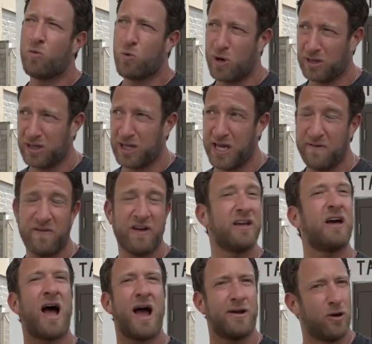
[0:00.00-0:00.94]
We're
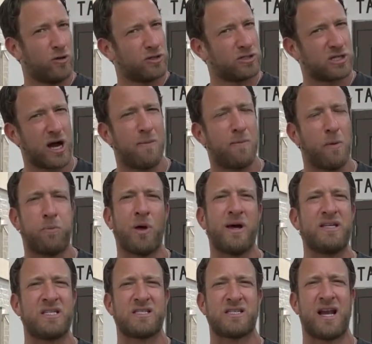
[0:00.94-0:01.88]
leaving. I know there's a couple
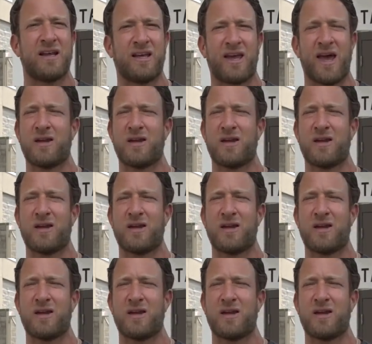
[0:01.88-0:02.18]
places I didn't